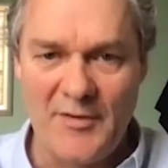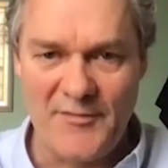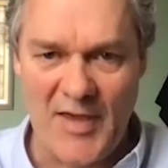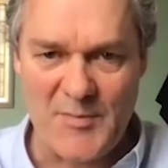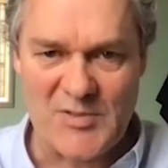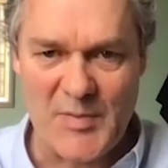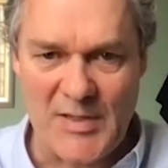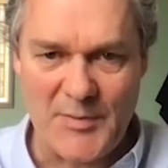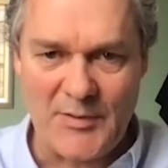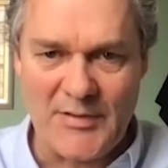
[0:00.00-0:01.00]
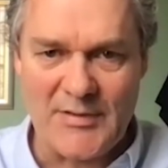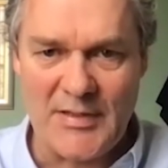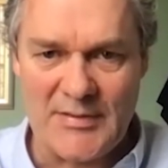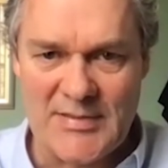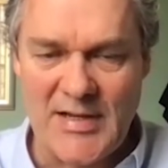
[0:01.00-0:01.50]
famous people
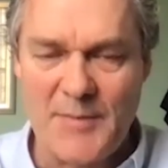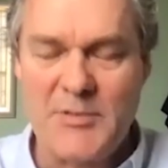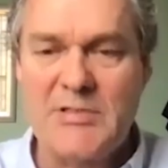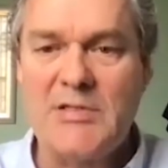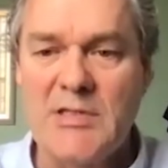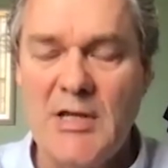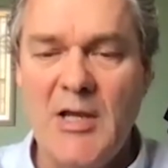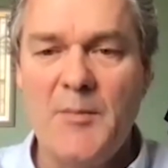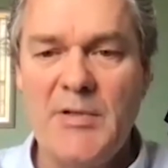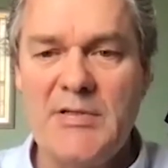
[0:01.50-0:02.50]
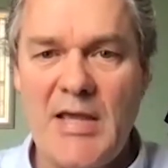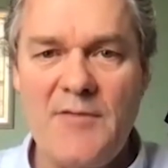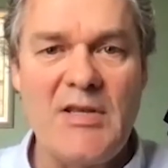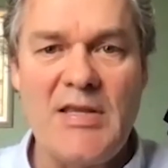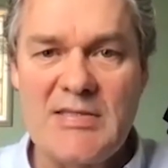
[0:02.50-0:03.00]
and celebrities. But
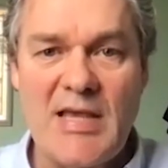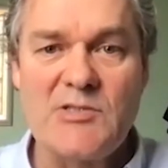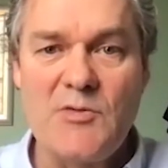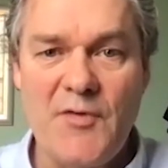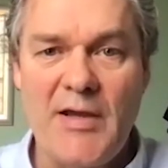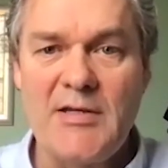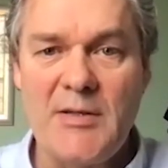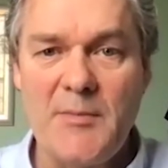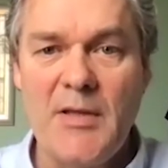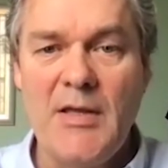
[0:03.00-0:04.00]
David is, as you find him,